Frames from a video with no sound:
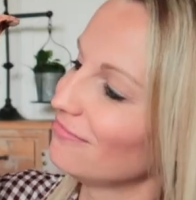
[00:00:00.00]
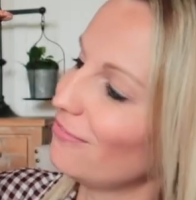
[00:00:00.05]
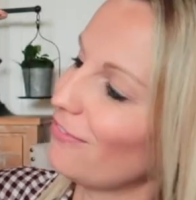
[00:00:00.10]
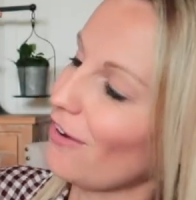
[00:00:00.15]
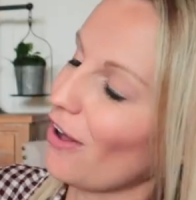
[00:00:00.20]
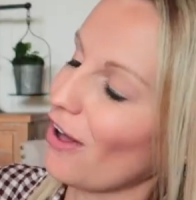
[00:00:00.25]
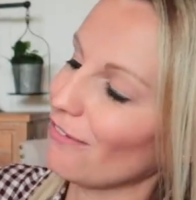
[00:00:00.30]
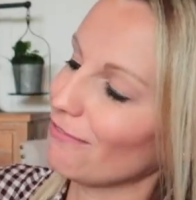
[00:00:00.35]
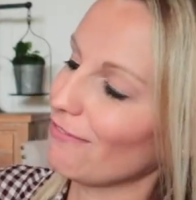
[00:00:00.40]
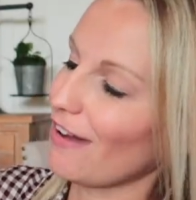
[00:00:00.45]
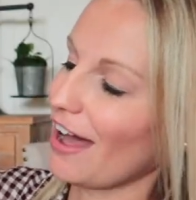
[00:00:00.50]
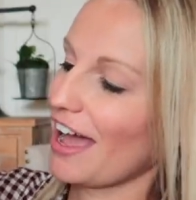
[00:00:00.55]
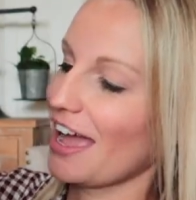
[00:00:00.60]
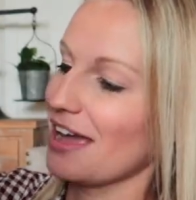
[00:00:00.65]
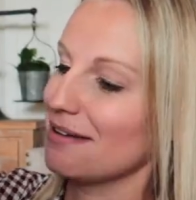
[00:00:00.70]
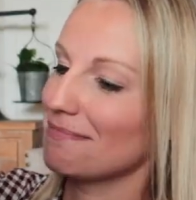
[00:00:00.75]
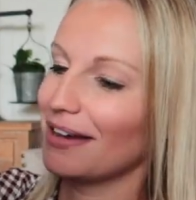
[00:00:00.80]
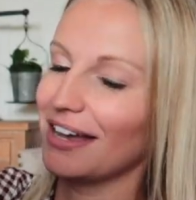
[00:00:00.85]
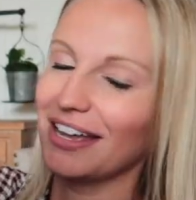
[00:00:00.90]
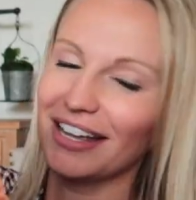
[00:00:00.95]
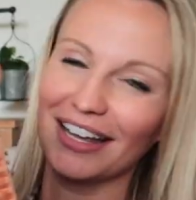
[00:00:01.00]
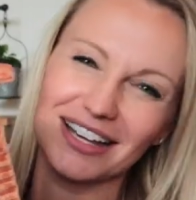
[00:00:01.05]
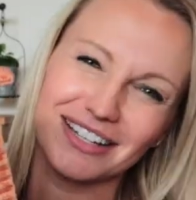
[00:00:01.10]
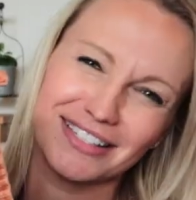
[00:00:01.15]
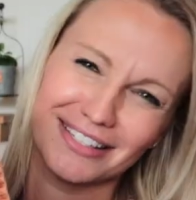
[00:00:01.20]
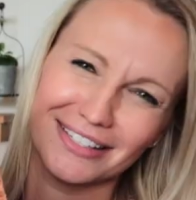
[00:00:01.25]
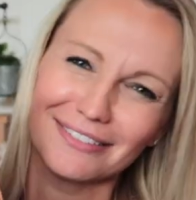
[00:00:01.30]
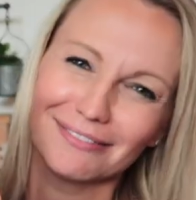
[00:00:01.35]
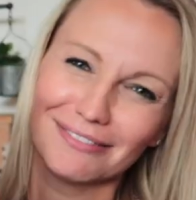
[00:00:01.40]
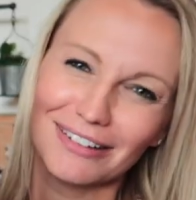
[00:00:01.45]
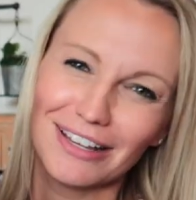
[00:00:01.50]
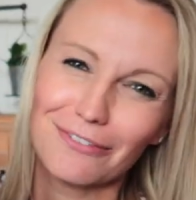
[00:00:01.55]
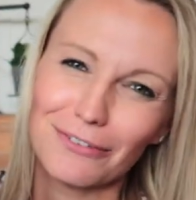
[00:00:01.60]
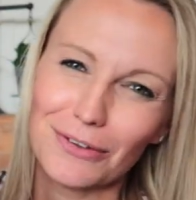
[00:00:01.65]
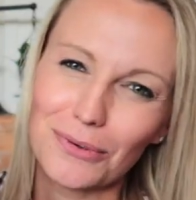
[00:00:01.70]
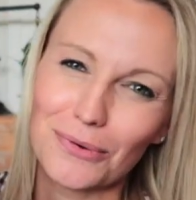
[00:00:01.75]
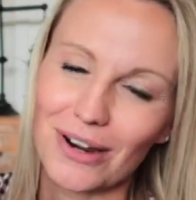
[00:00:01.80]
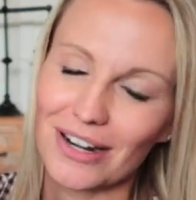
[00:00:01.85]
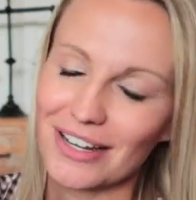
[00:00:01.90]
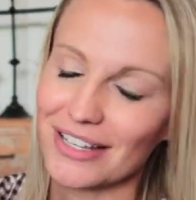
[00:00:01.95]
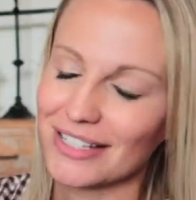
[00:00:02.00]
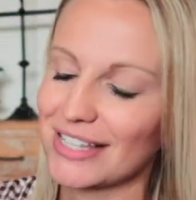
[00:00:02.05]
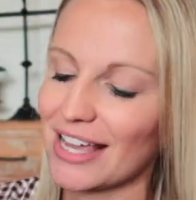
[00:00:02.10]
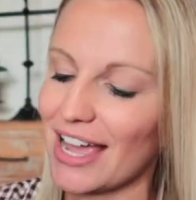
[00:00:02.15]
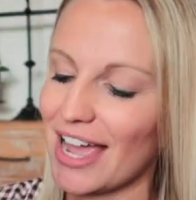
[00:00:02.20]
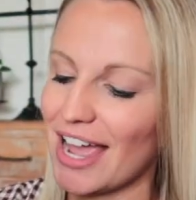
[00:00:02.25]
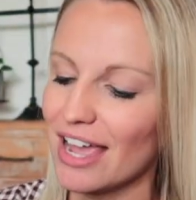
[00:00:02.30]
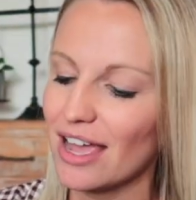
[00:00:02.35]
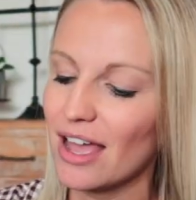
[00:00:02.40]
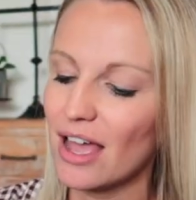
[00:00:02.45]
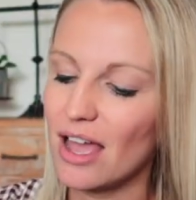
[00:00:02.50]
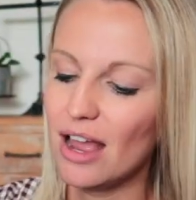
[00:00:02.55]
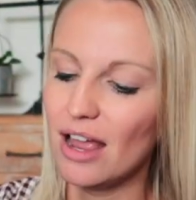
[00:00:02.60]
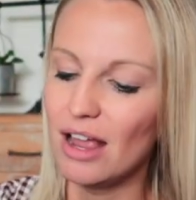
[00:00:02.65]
fall vibe, I guess if you want to say.